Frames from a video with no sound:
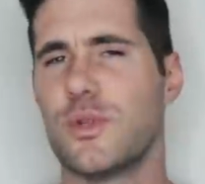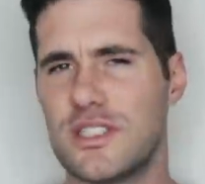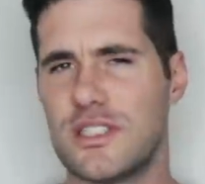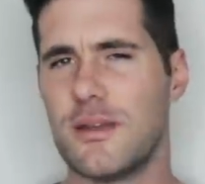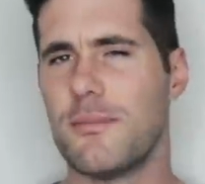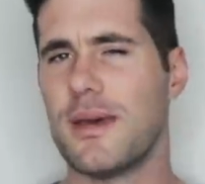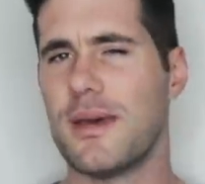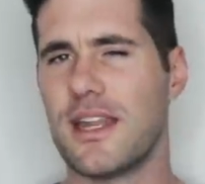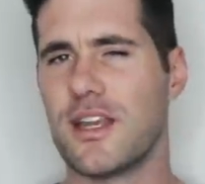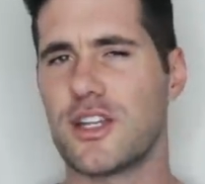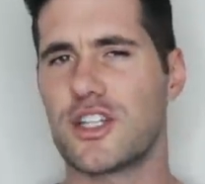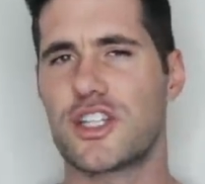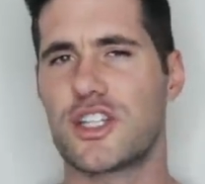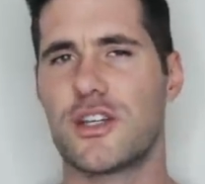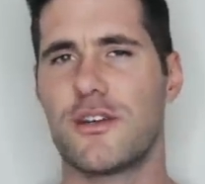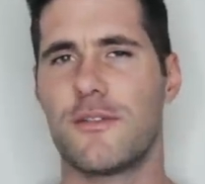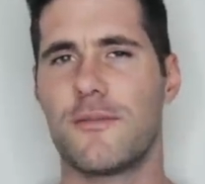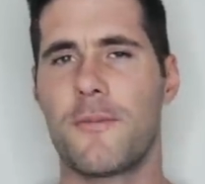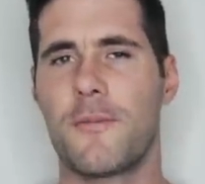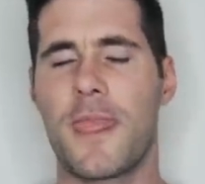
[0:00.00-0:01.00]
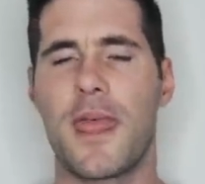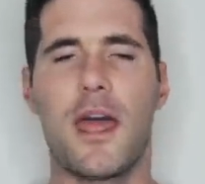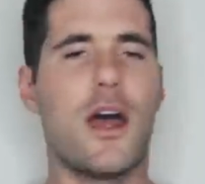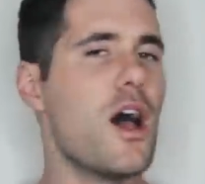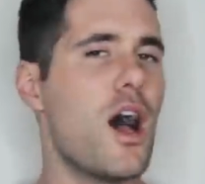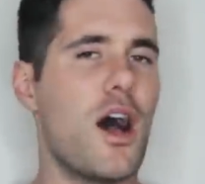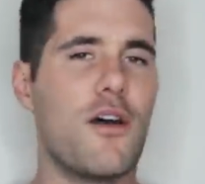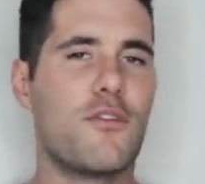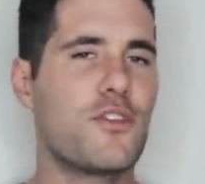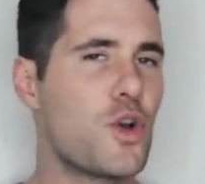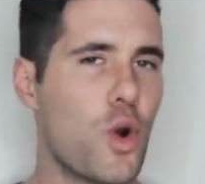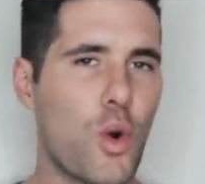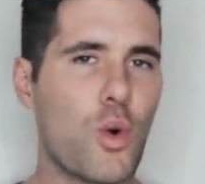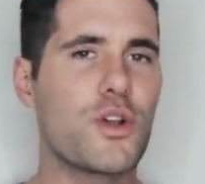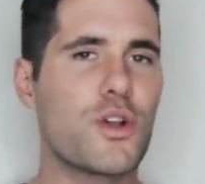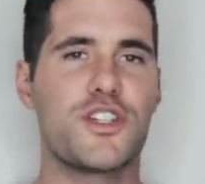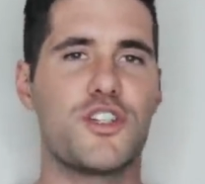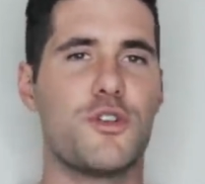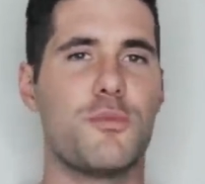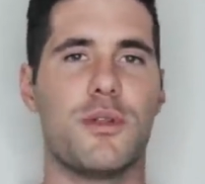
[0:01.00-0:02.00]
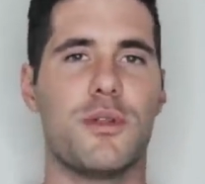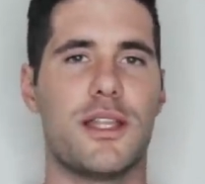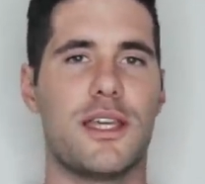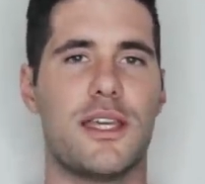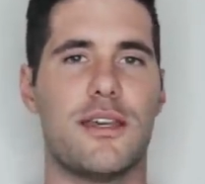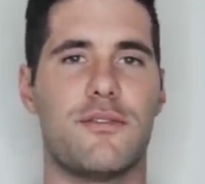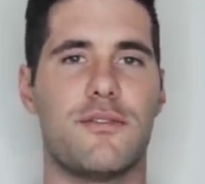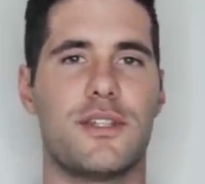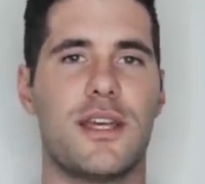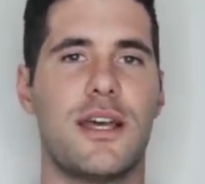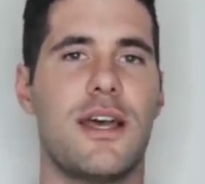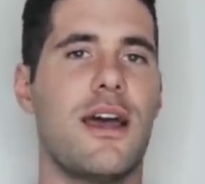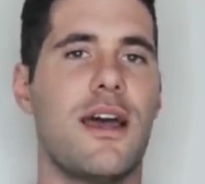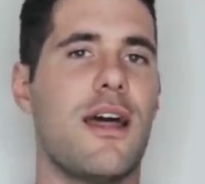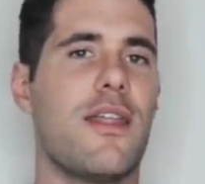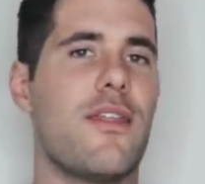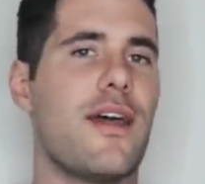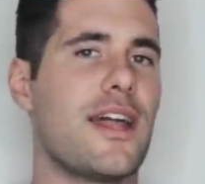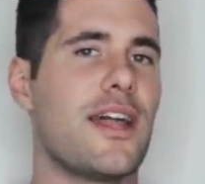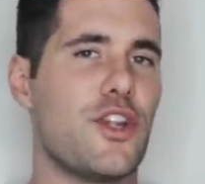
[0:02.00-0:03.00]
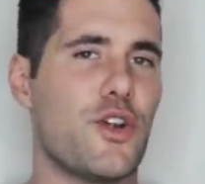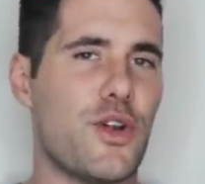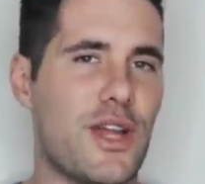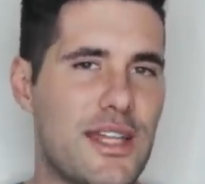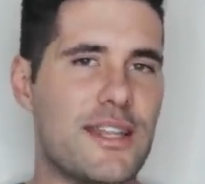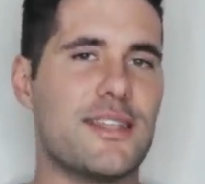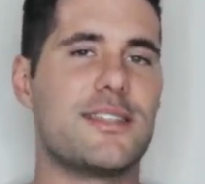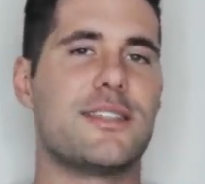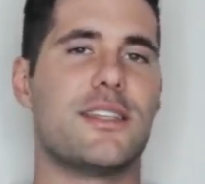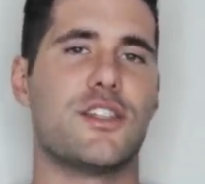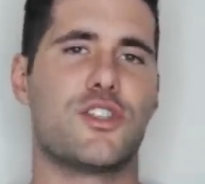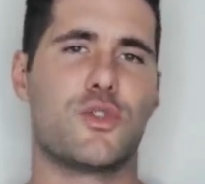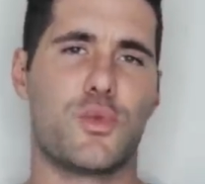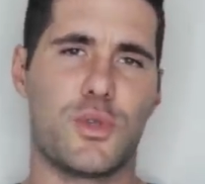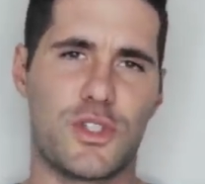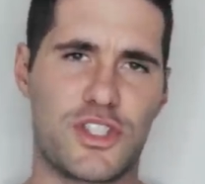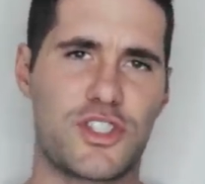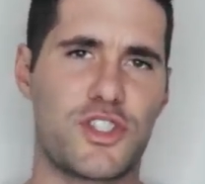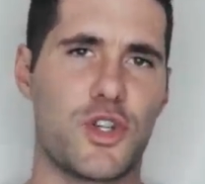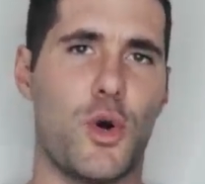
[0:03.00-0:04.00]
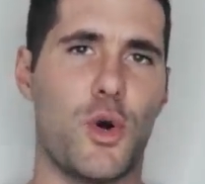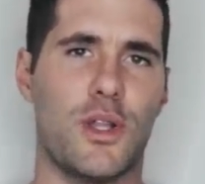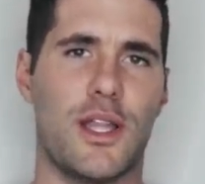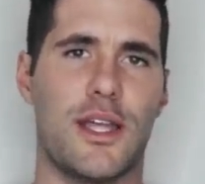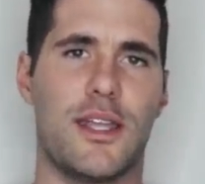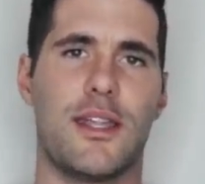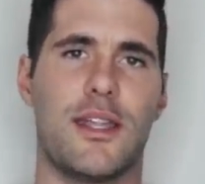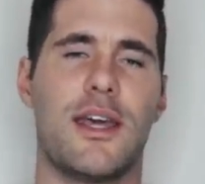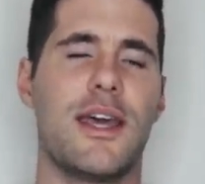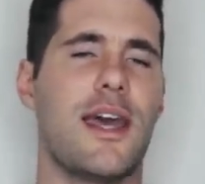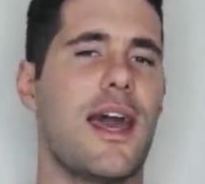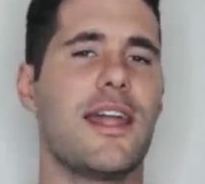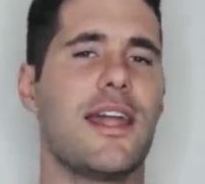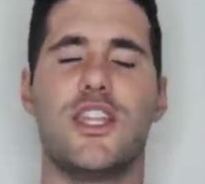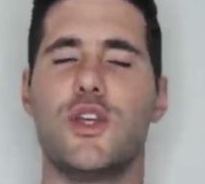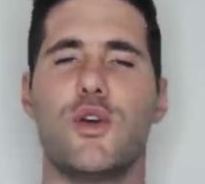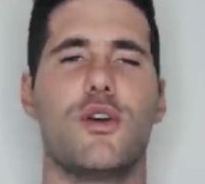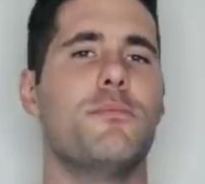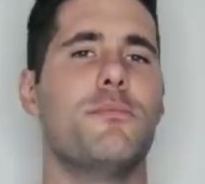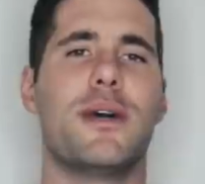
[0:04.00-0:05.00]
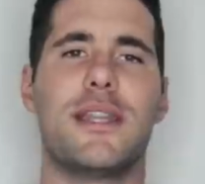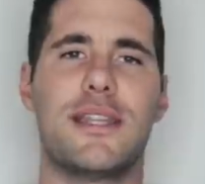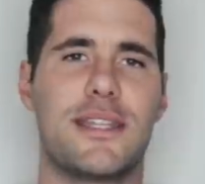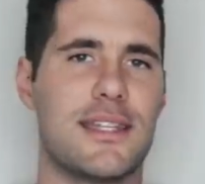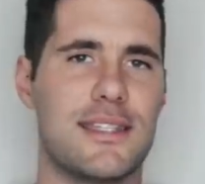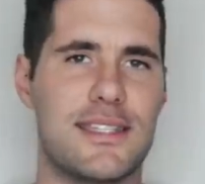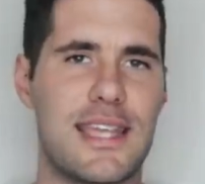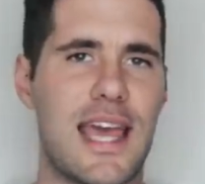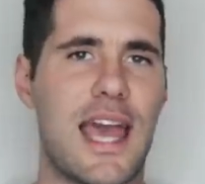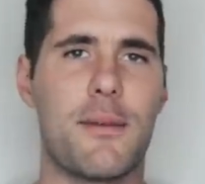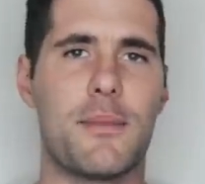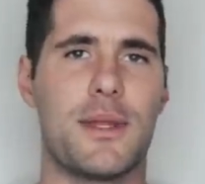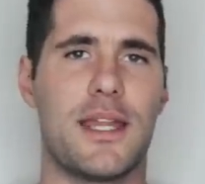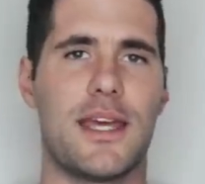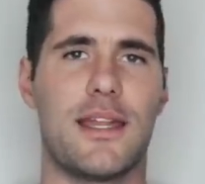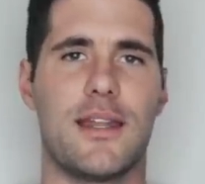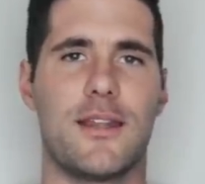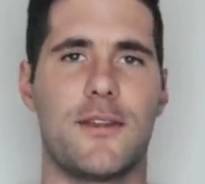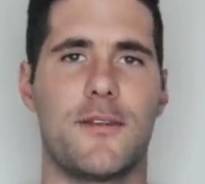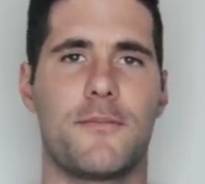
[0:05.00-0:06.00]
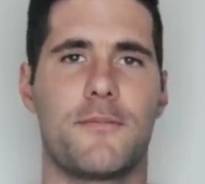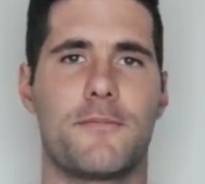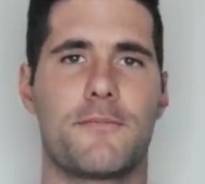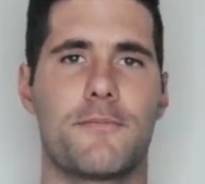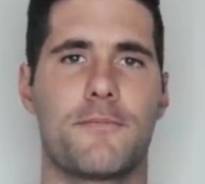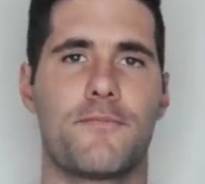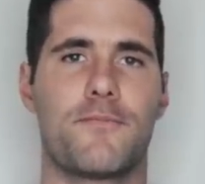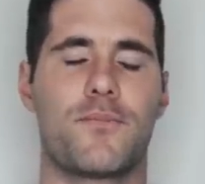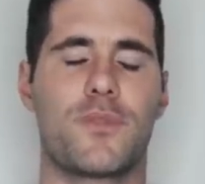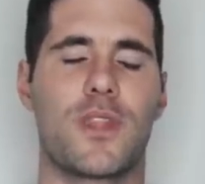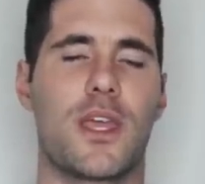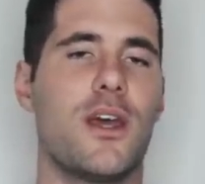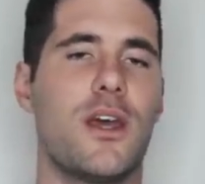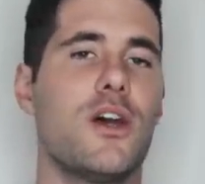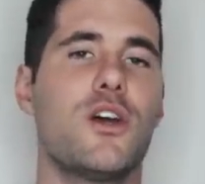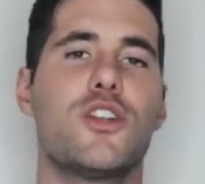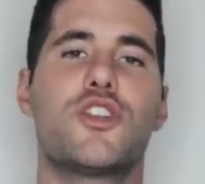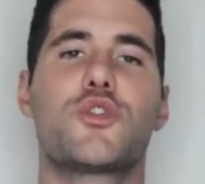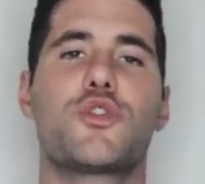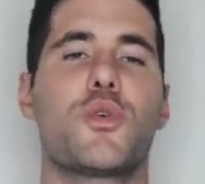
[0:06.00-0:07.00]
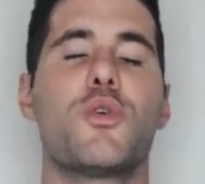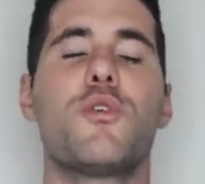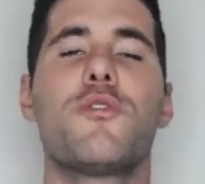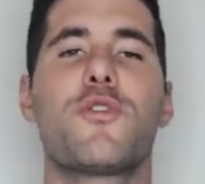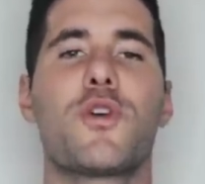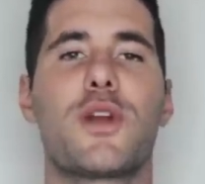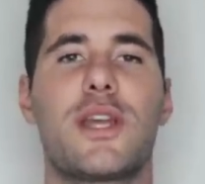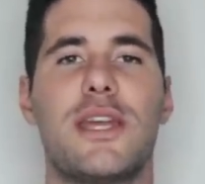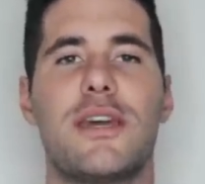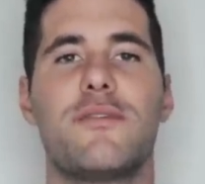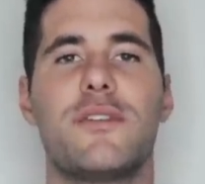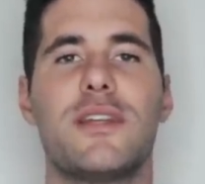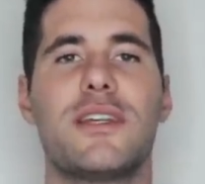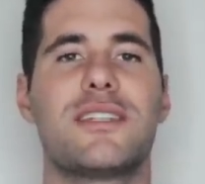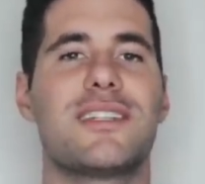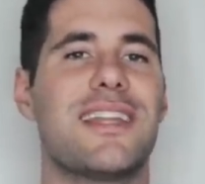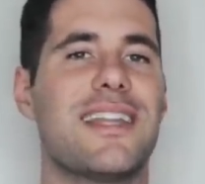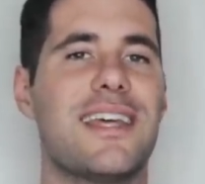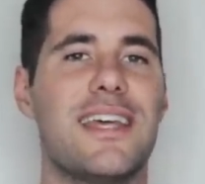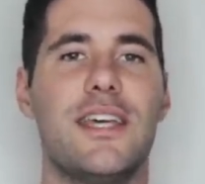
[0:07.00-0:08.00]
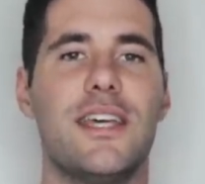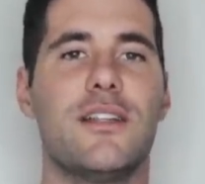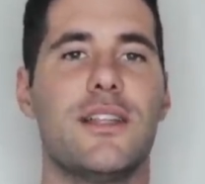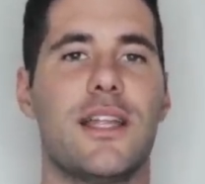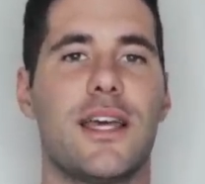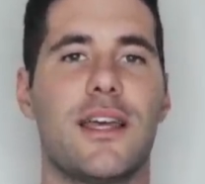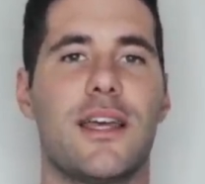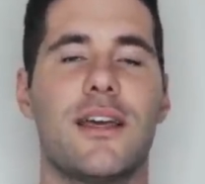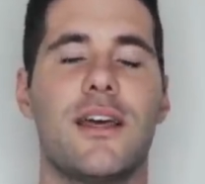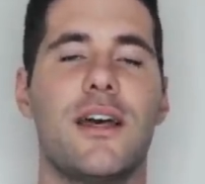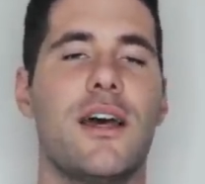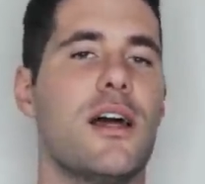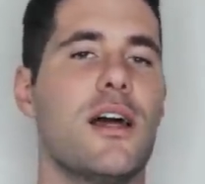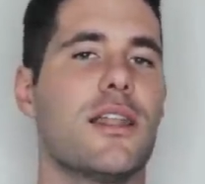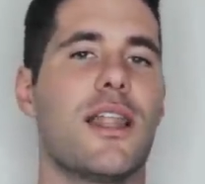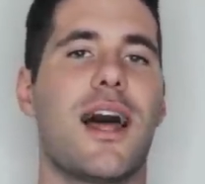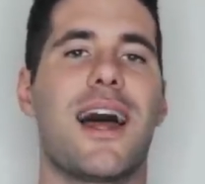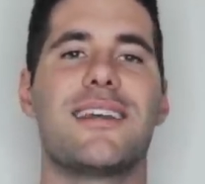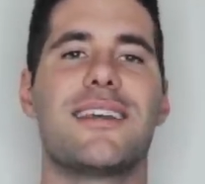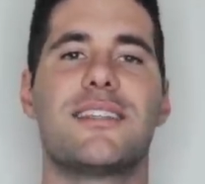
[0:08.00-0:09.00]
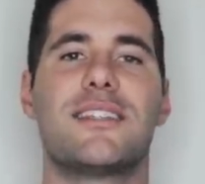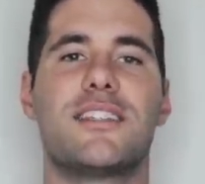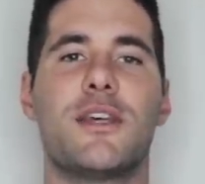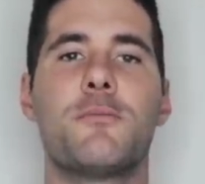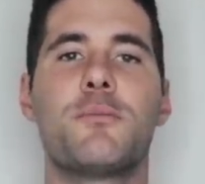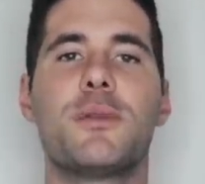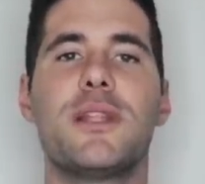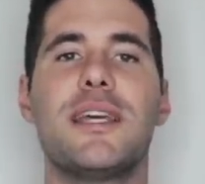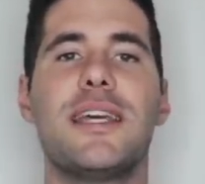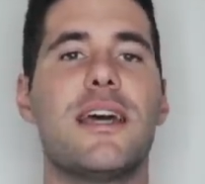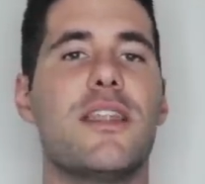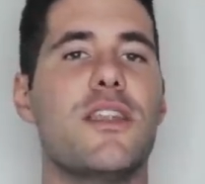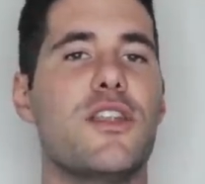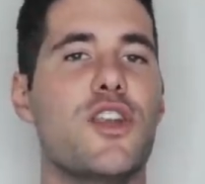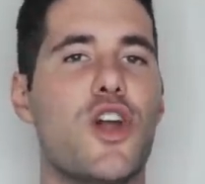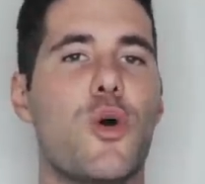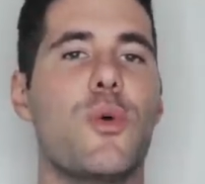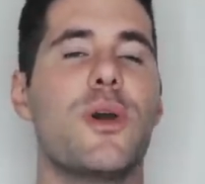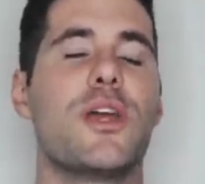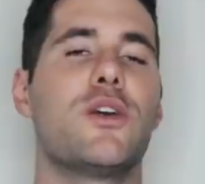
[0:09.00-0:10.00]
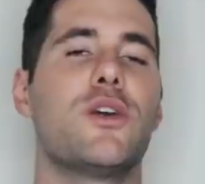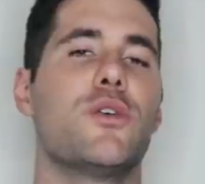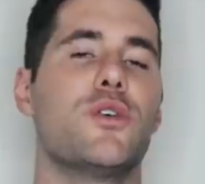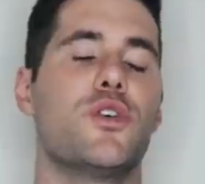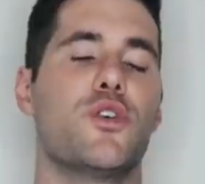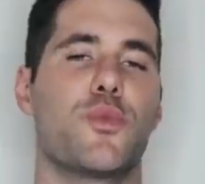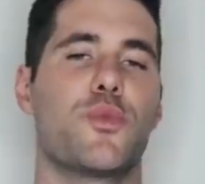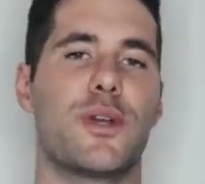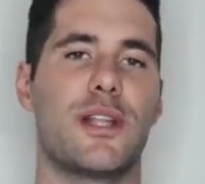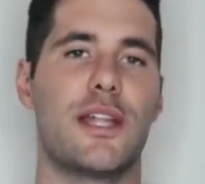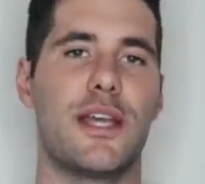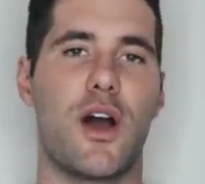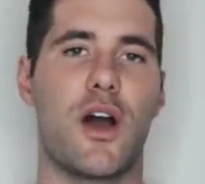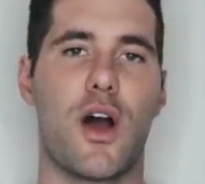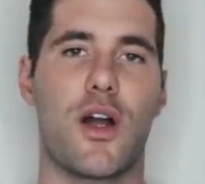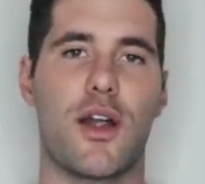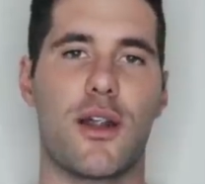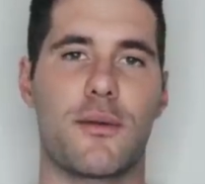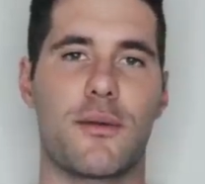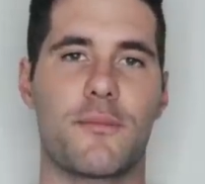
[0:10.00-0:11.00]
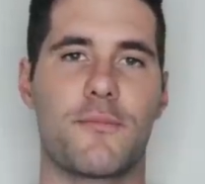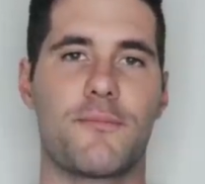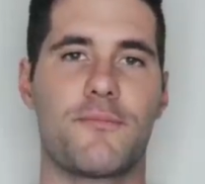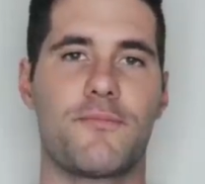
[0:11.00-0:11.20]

was diminished. Of course you believed that your innocence was stolen and you had been contaminated. True forgiveness and healing lies simply in knowing who you really are.